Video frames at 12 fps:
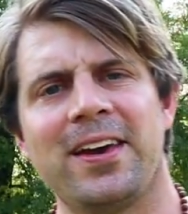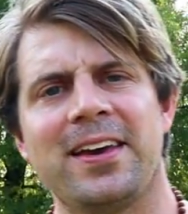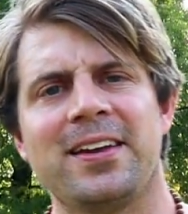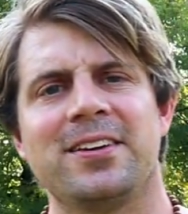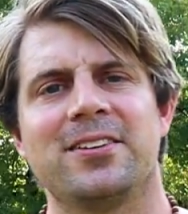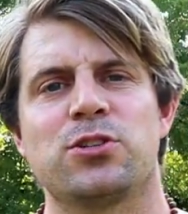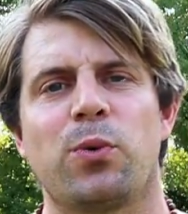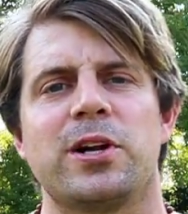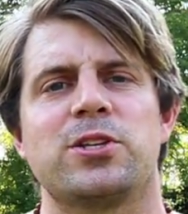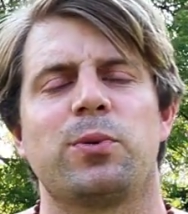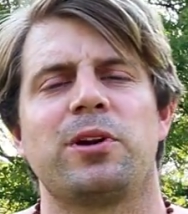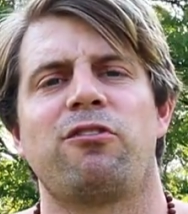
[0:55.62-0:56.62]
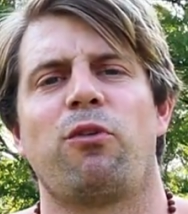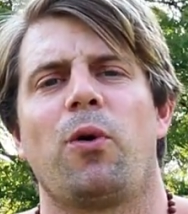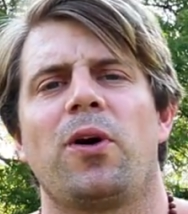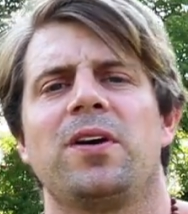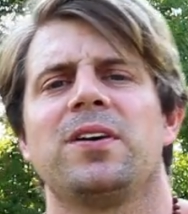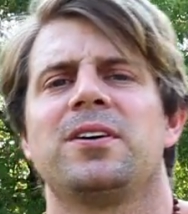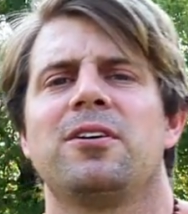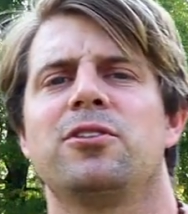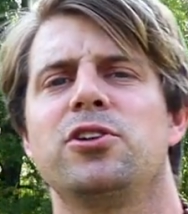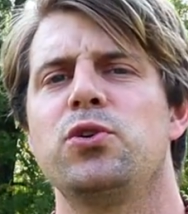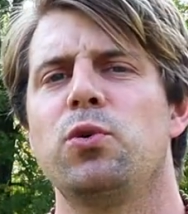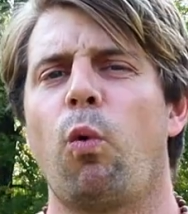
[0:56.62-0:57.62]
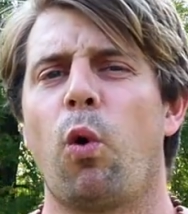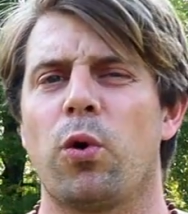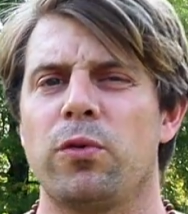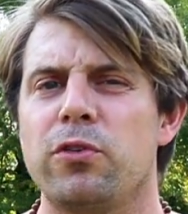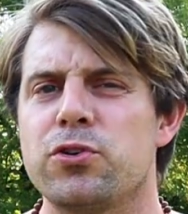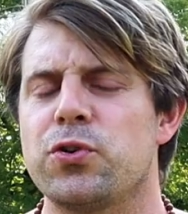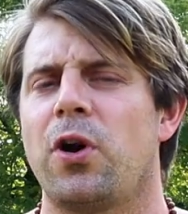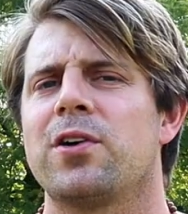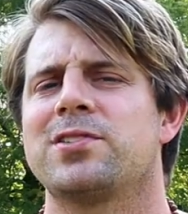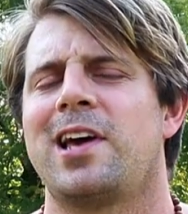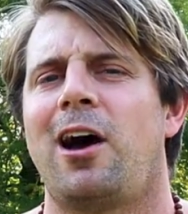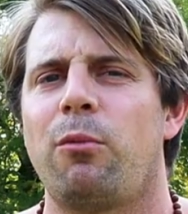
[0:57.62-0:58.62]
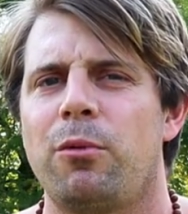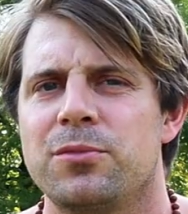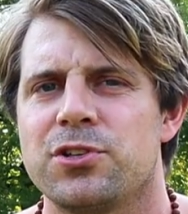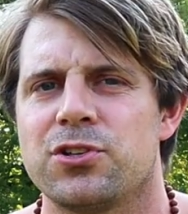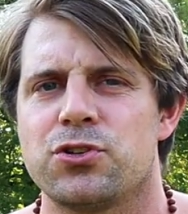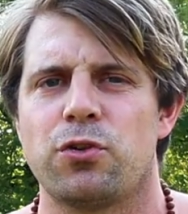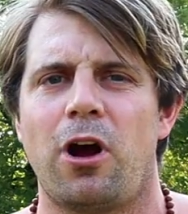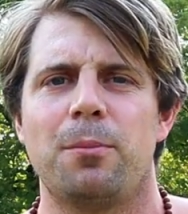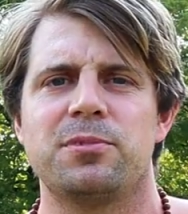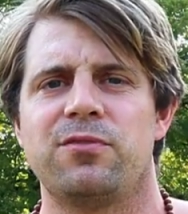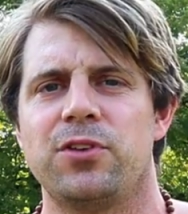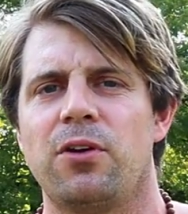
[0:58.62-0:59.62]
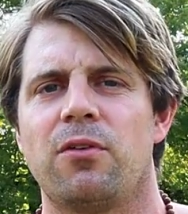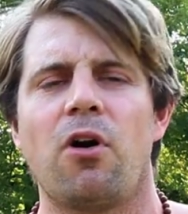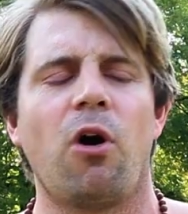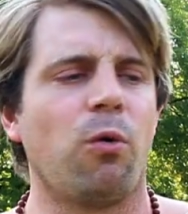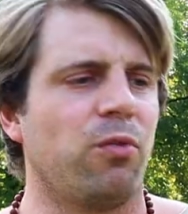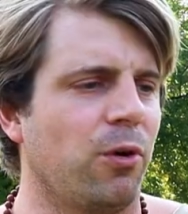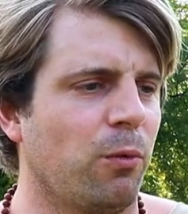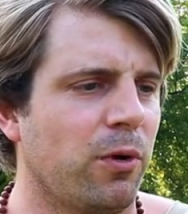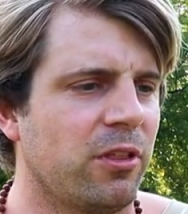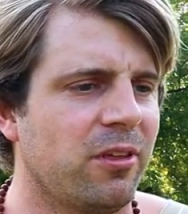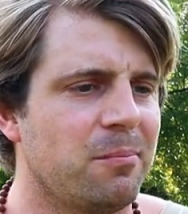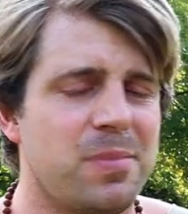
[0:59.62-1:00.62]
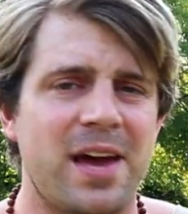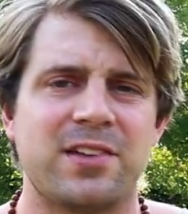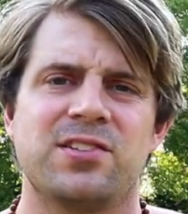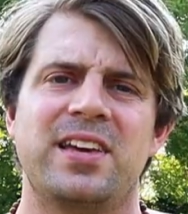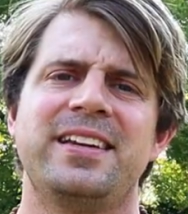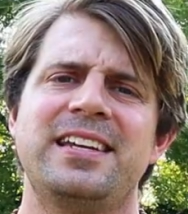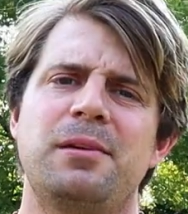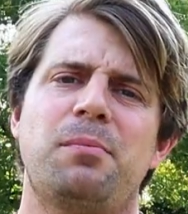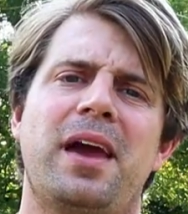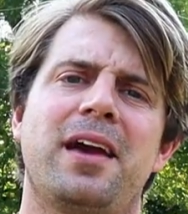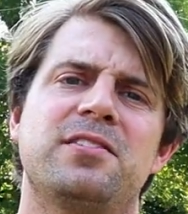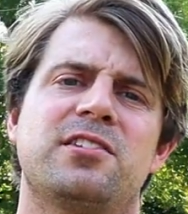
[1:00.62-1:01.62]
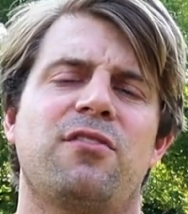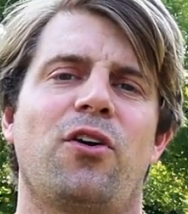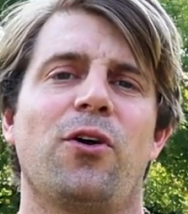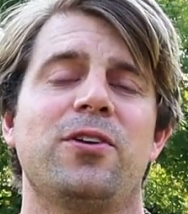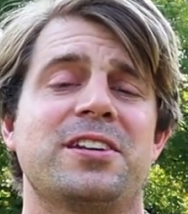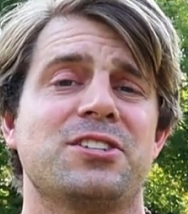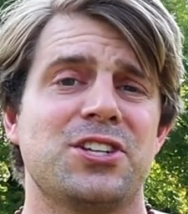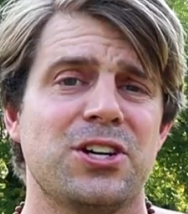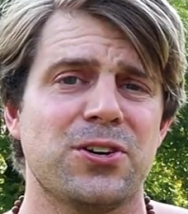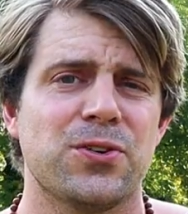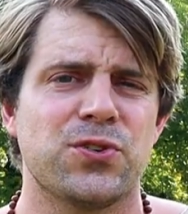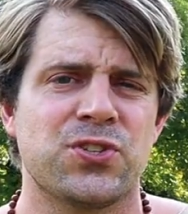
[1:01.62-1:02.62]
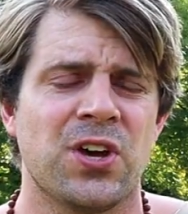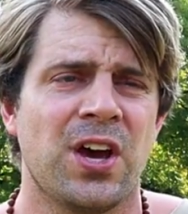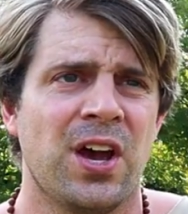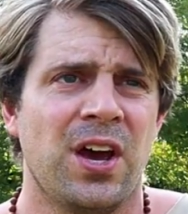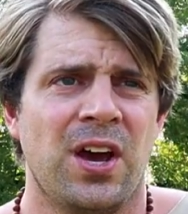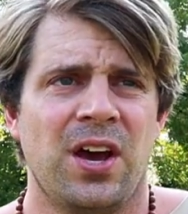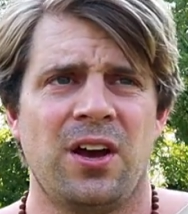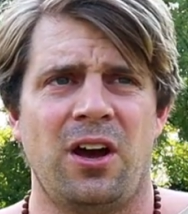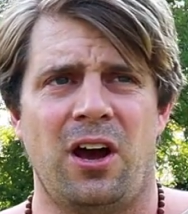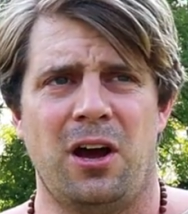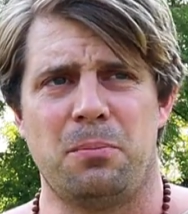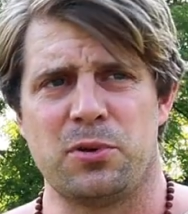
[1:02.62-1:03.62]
in 2024. New War on the Drugs album just dropped. If you don't know, they're one of the best indie bands I've heard in years. A